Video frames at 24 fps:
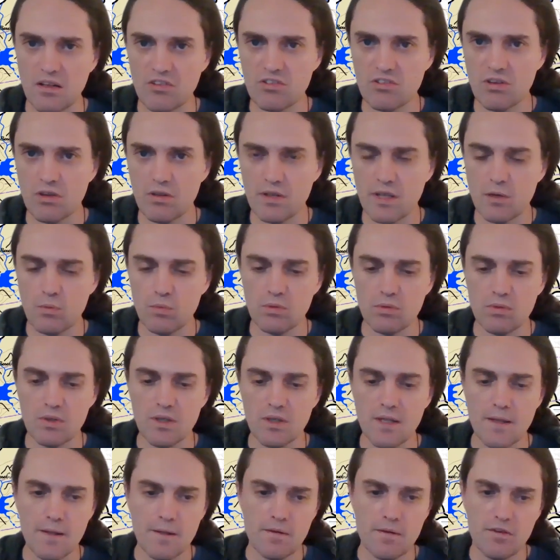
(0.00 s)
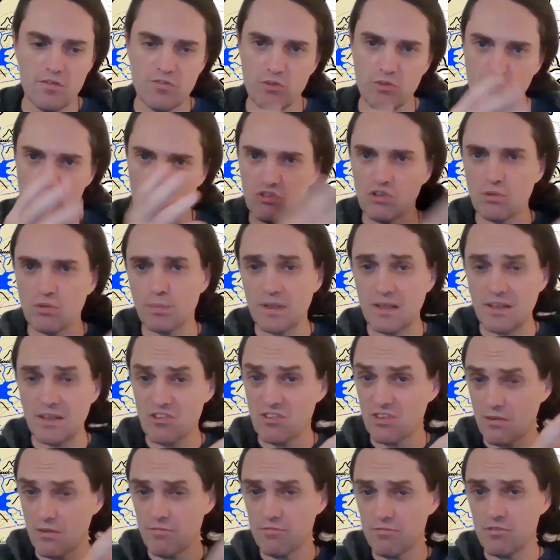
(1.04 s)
So they will, if you're shipping stuff